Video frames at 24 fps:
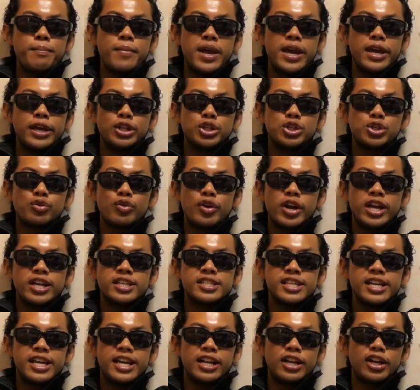
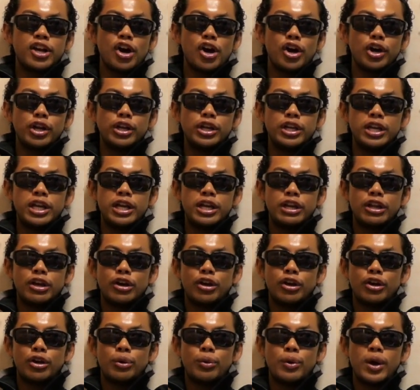matrix
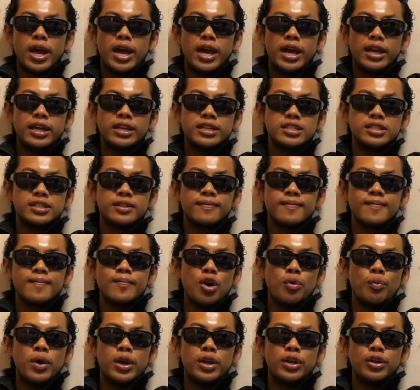incognito and
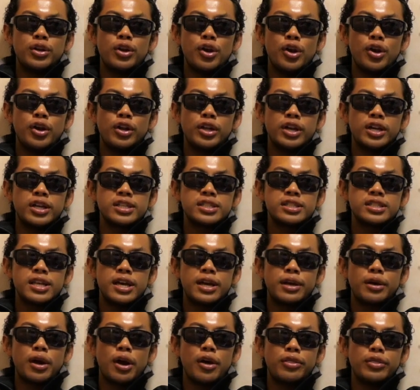no one noticed,
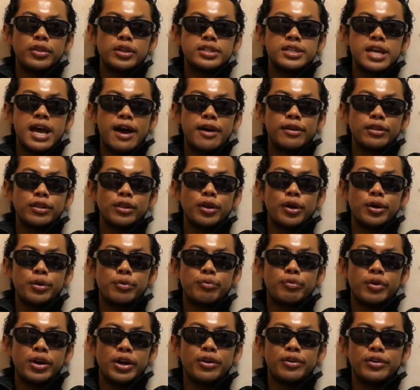like on the down low
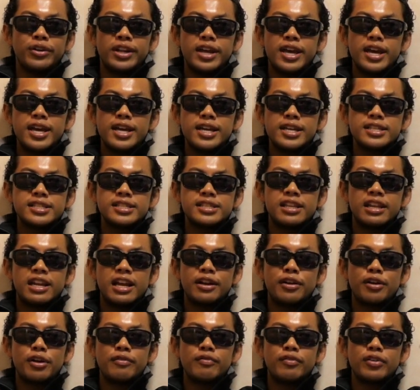realness, then
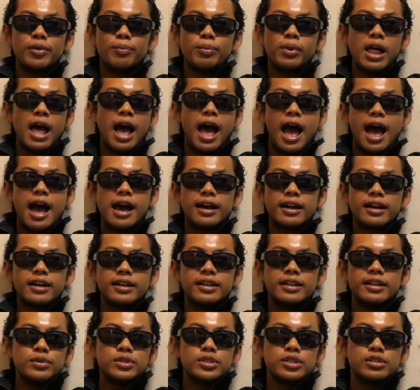I'd go for the black.
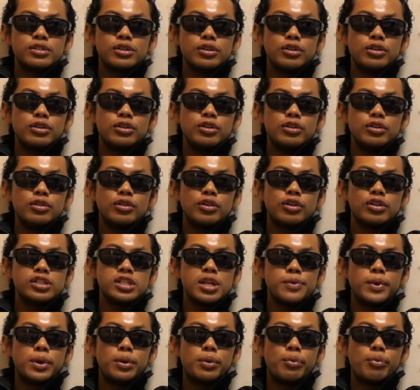And it was just so cute
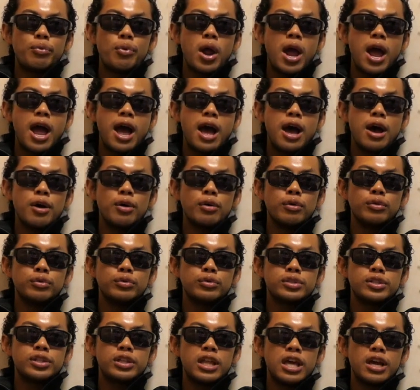because they were
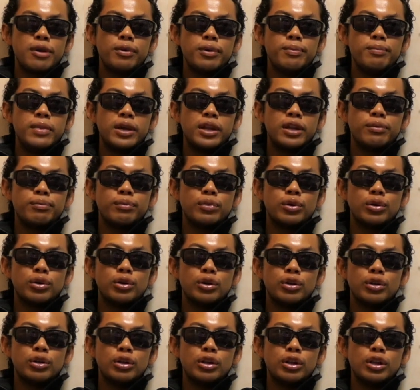round, they were
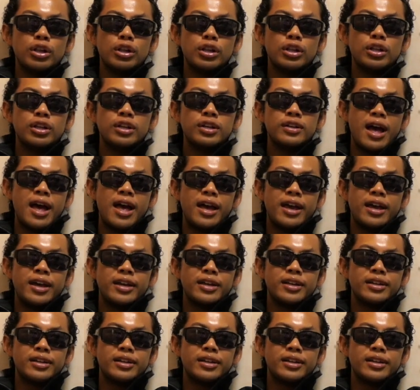minimal, but